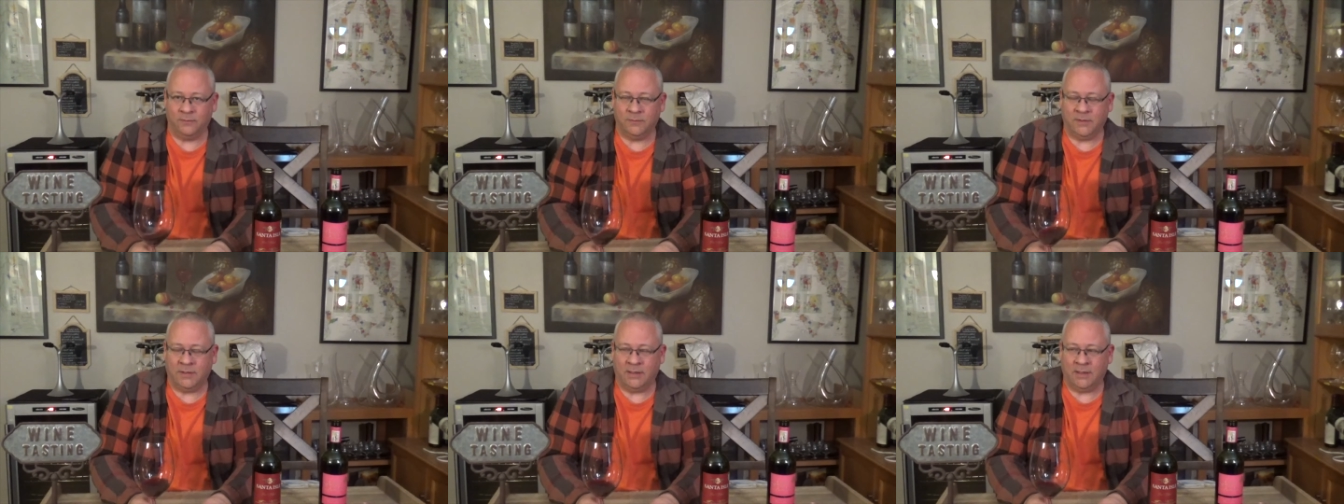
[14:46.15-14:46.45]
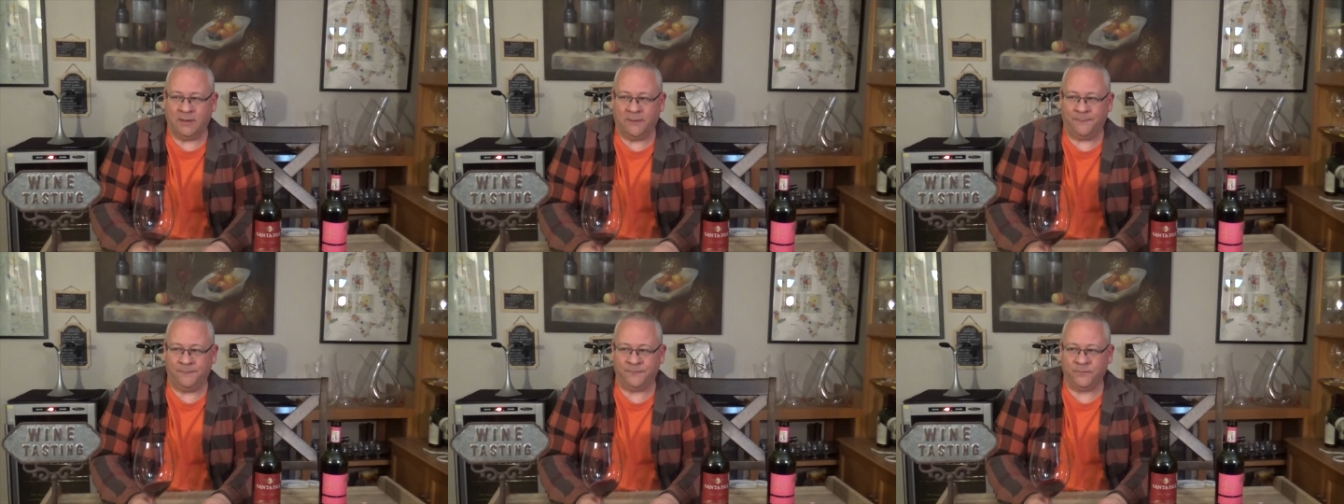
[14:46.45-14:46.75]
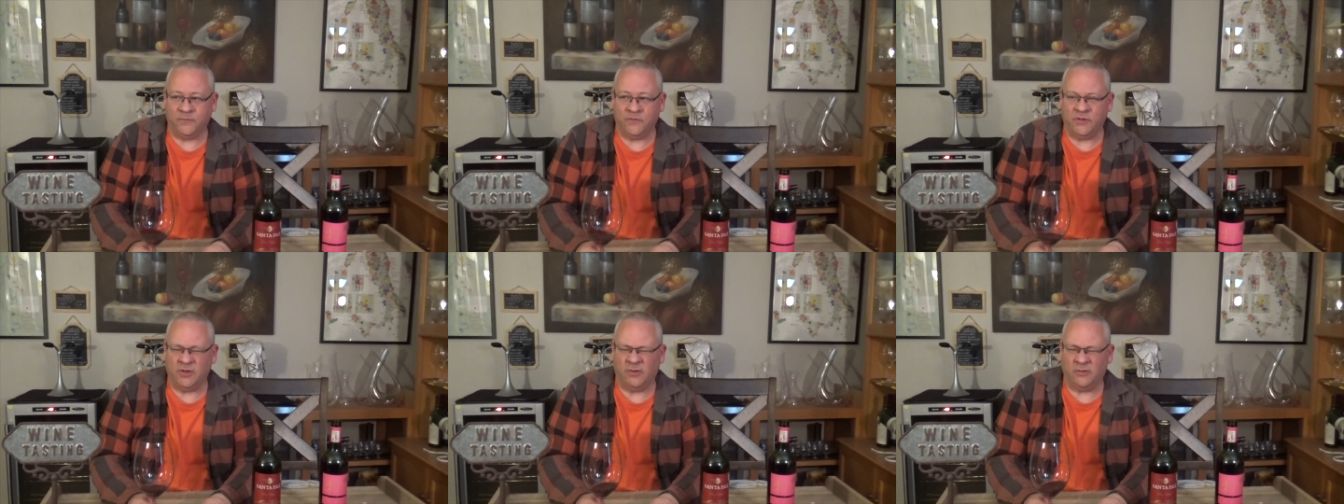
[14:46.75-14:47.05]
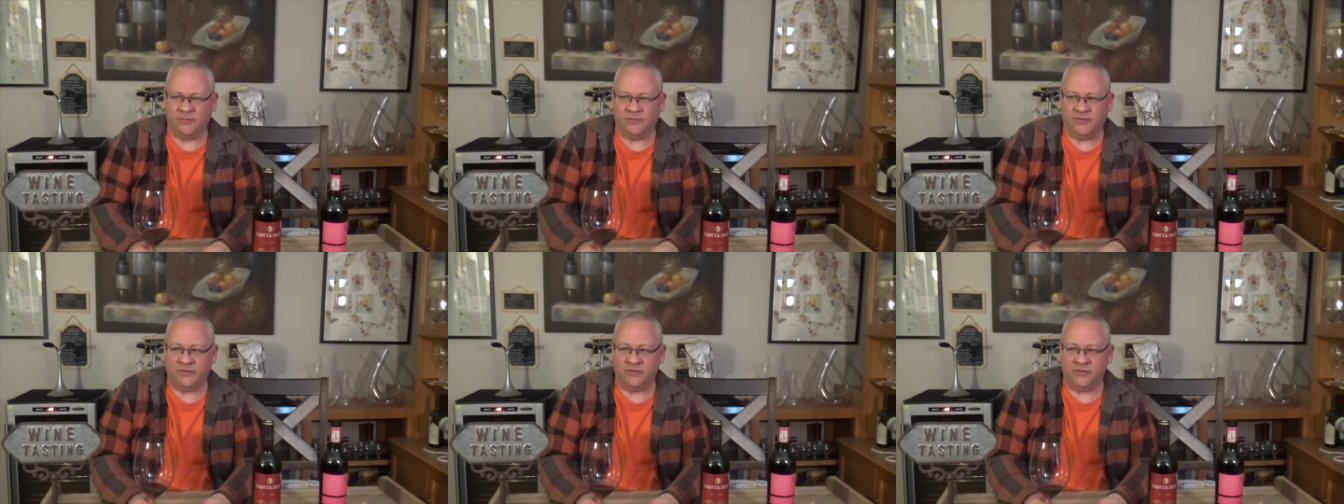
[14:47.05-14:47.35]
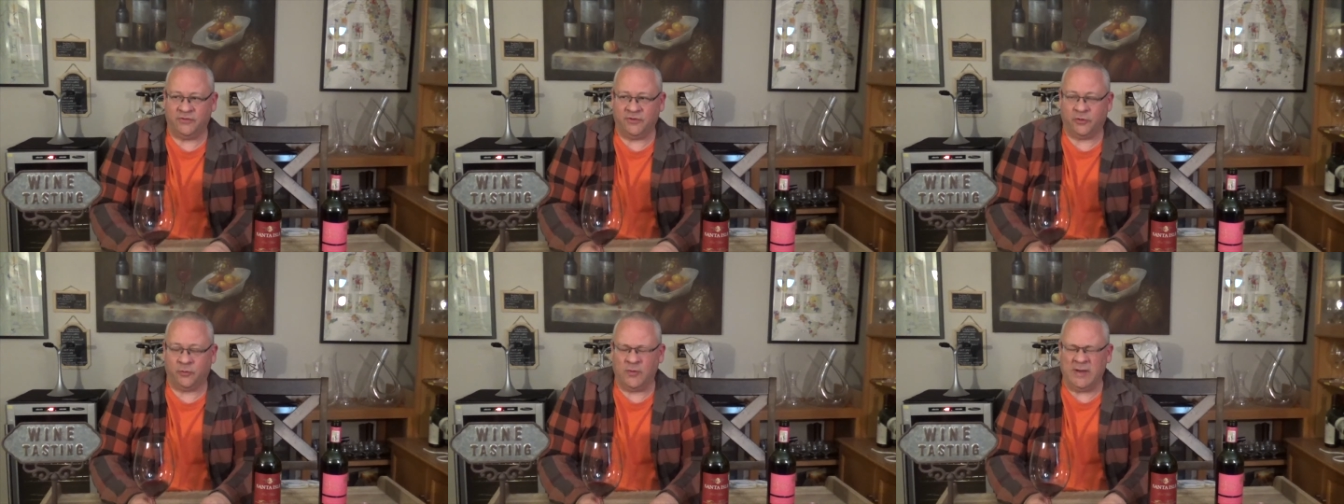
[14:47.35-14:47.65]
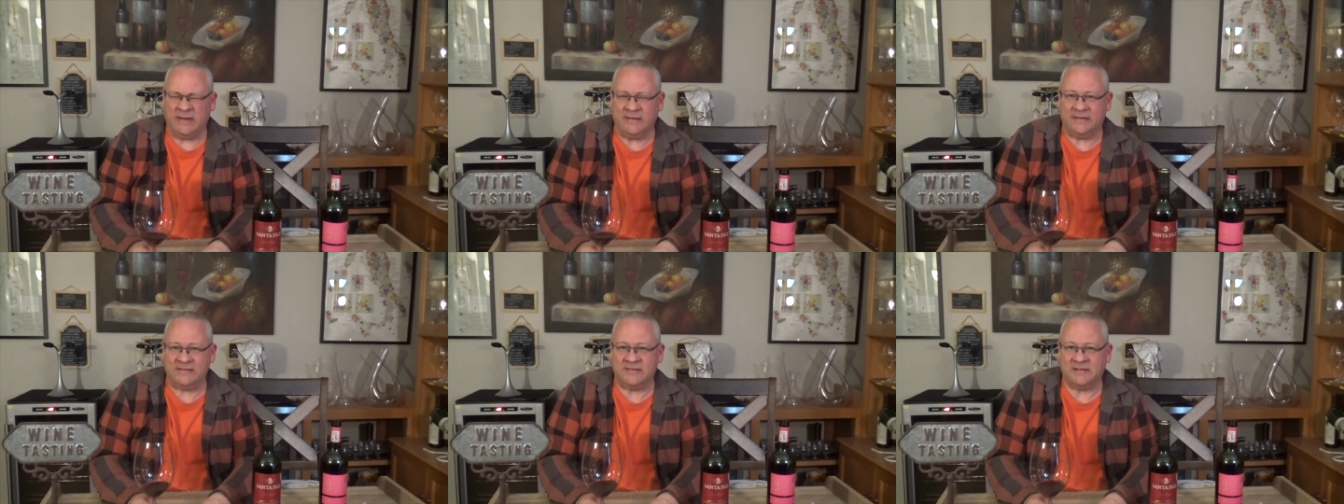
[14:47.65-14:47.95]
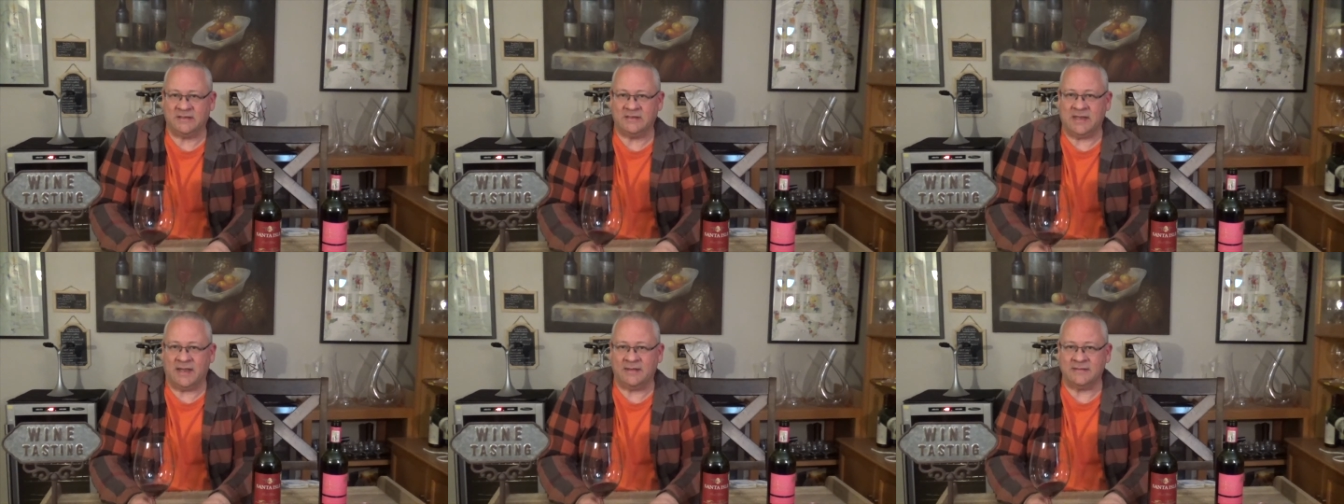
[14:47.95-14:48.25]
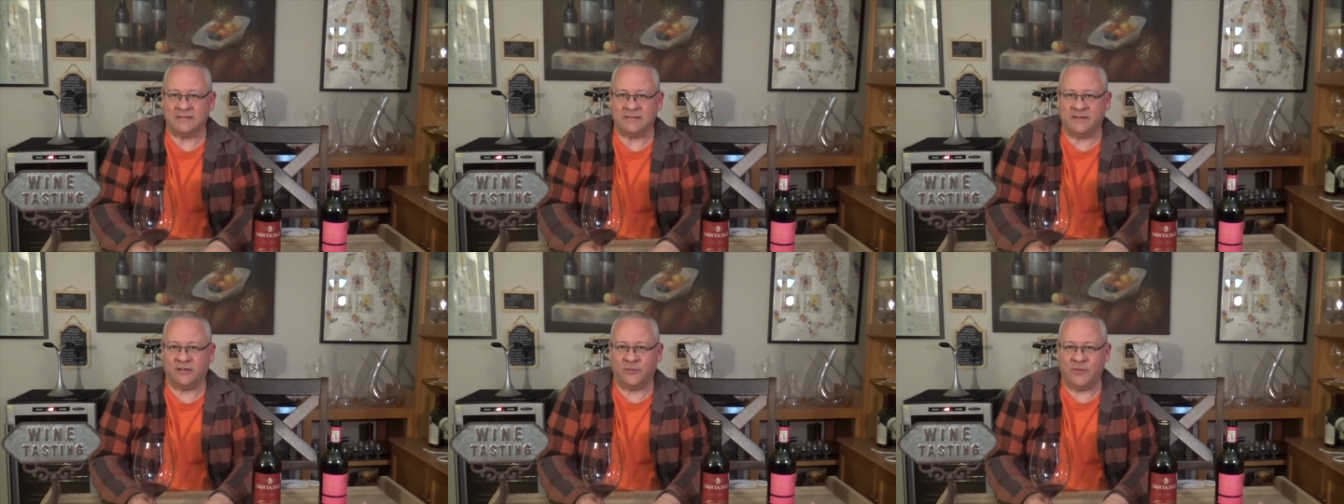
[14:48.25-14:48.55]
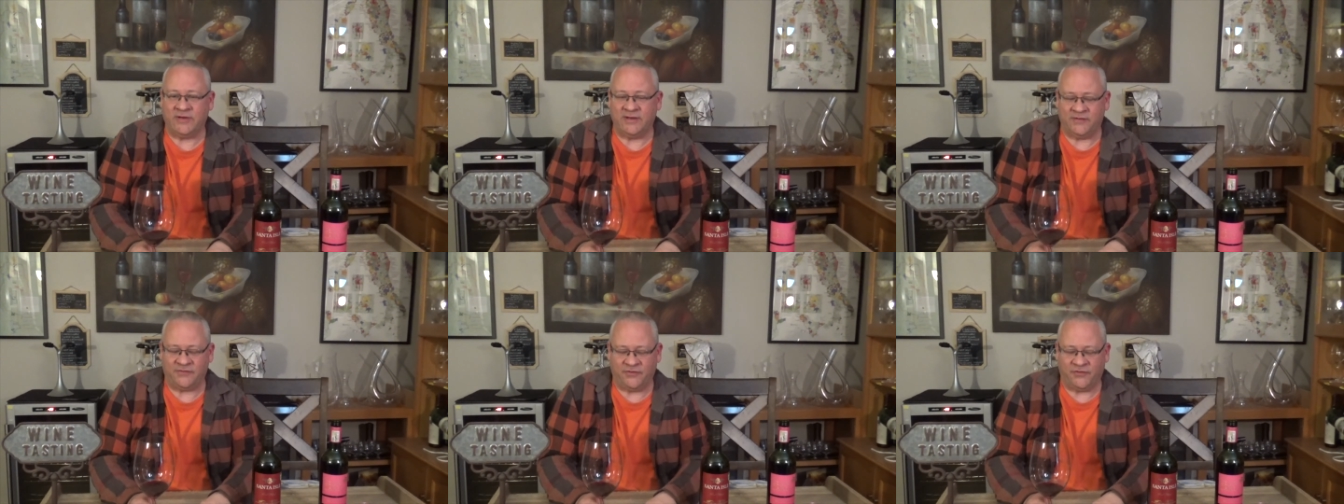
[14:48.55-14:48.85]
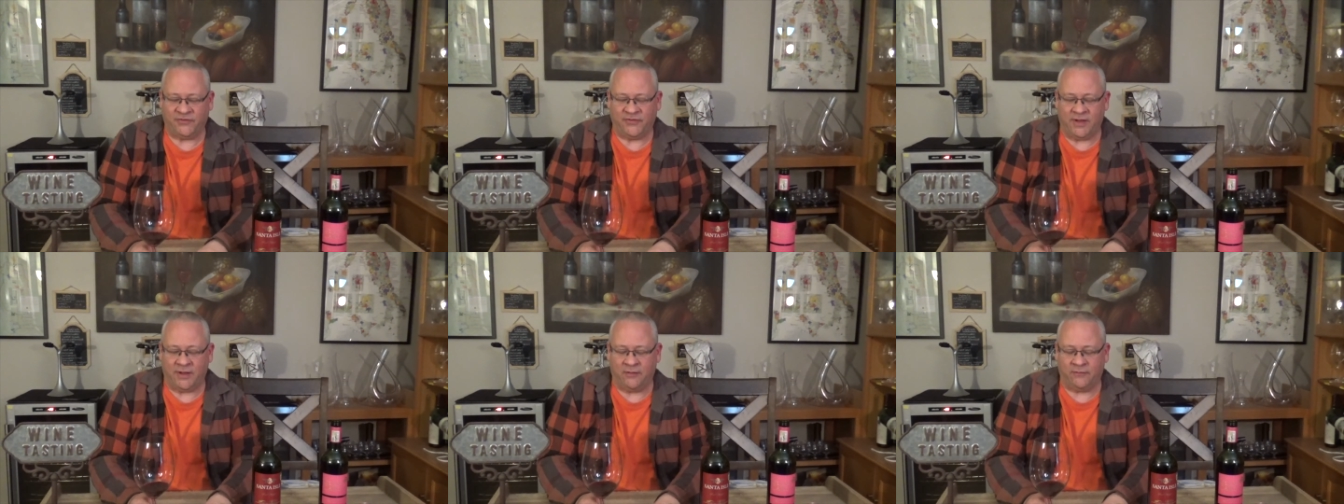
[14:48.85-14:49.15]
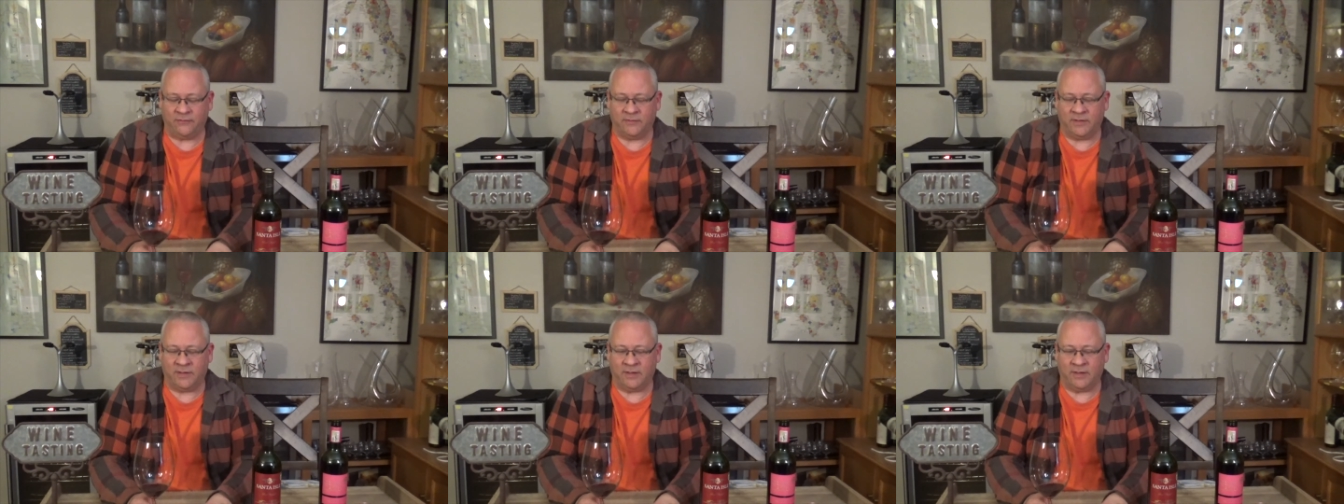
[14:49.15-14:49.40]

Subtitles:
So the greenness is now